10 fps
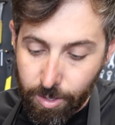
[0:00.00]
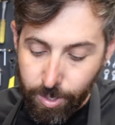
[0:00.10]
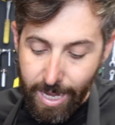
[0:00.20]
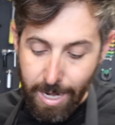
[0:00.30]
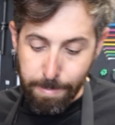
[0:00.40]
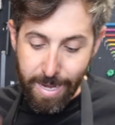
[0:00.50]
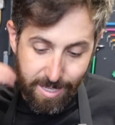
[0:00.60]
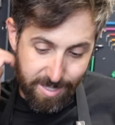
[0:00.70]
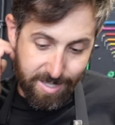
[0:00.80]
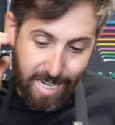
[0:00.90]
The organic
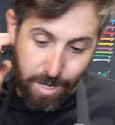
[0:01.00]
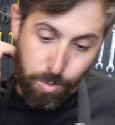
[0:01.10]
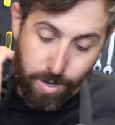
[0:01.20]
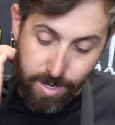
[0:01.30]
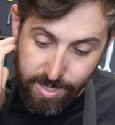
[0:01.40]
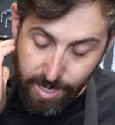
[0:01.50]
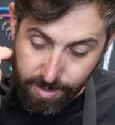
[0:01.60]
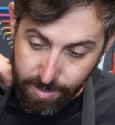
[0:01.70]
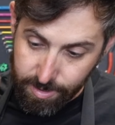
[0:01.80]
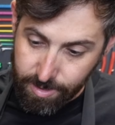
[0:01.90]
pads is 10 quid a
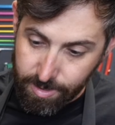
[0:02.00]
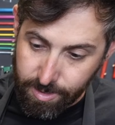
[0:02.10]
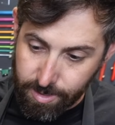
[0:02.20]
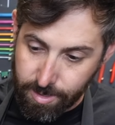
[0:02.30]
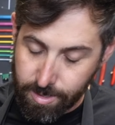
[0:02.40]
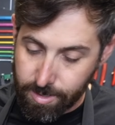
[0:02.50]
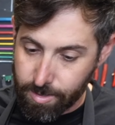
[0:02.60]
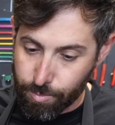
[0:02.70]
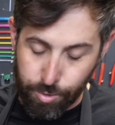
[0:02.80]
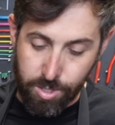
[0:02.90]
set,
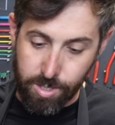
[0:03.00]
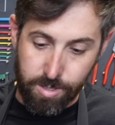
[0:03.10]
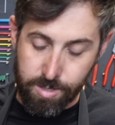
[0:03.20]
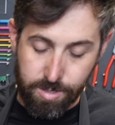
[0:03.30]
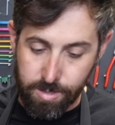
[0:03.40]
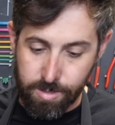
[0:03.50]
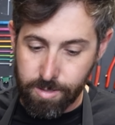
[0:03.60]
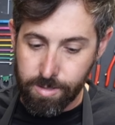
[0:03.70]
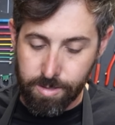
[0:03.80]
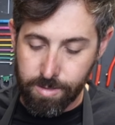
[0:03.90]
which is,
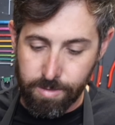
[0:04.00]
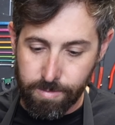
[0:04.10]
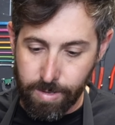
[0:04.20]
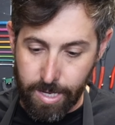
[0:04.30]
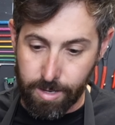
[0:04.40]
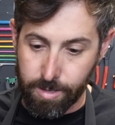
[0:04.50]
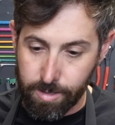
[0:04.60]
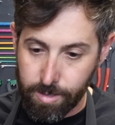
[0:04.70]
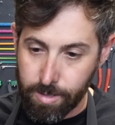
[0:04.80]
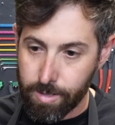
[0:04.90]
yeah.
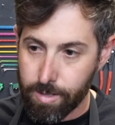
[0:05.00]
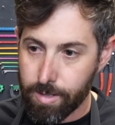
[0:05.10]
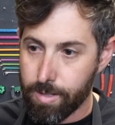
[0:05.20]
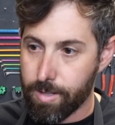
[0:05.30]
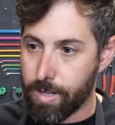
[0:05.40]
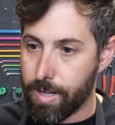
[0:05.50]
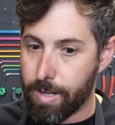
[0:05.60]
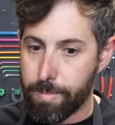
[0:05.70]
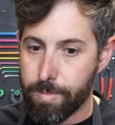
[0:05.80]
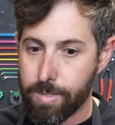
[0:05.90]

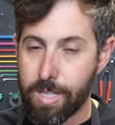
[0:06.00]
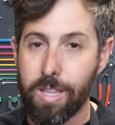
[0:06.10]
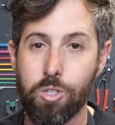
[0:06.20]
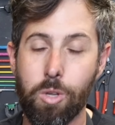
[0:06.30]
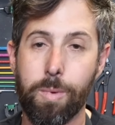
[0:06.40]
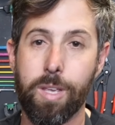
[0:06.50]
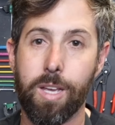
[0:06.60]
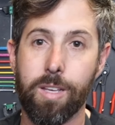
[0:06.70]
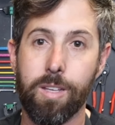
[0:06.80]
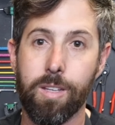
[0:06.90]
Did they stop okay?